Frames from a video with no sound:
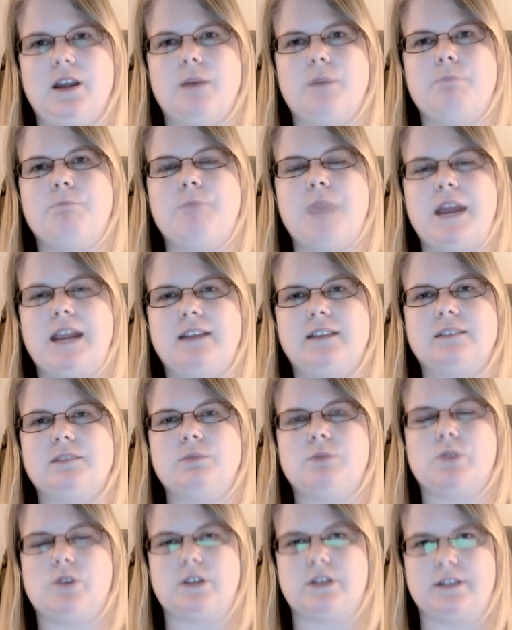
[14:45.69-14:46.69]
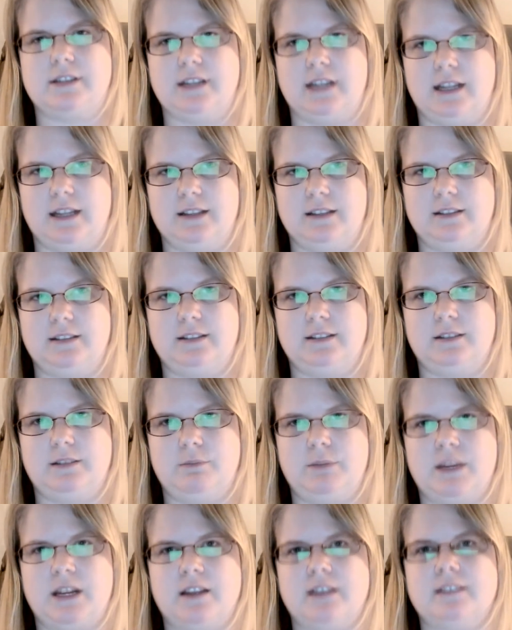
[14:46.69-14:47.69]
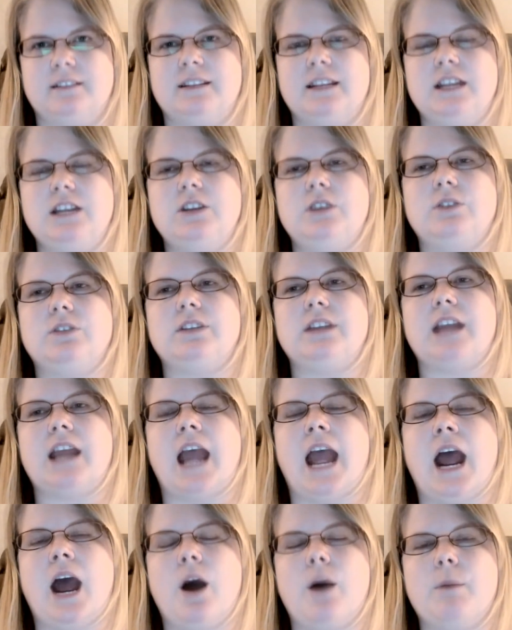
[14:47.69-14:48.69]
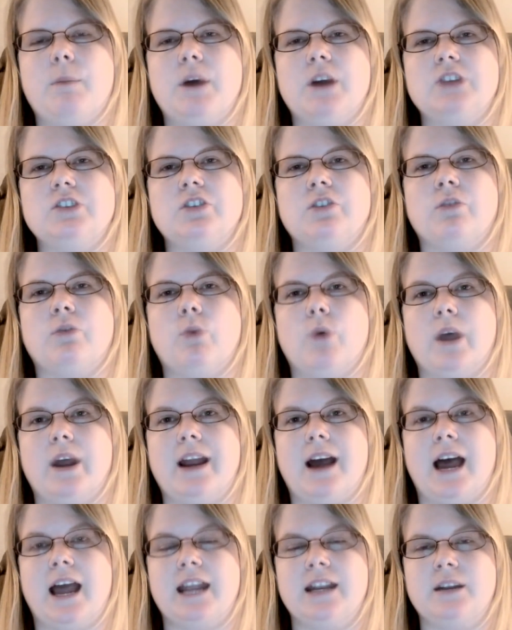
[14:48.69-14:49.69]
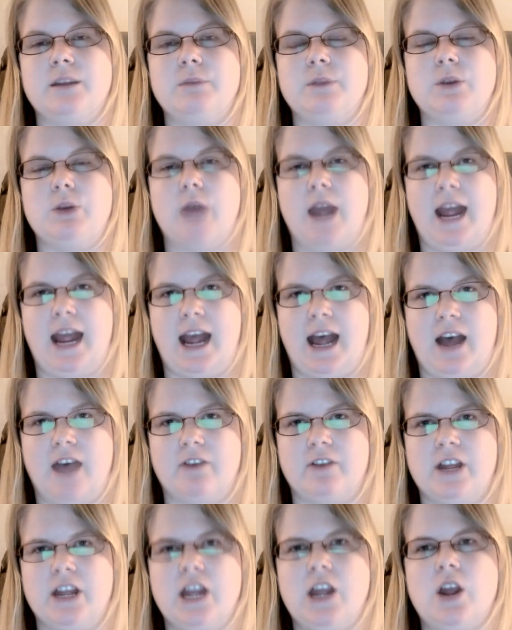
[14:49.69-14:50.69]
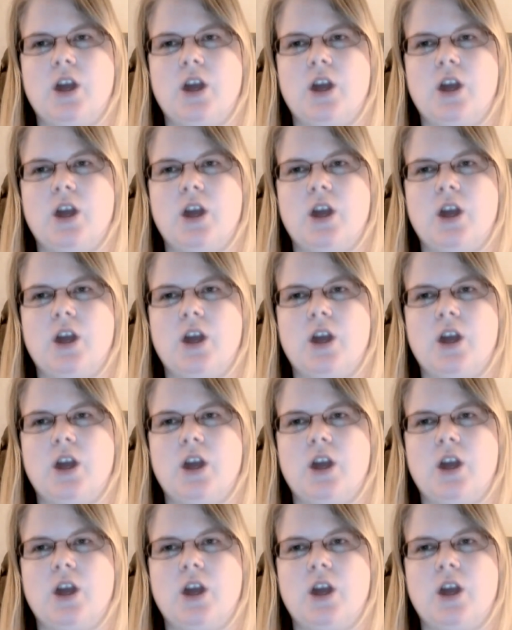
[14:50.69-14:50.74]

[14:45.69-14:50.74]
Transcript: makes more sense, because then you see how much of one item you have,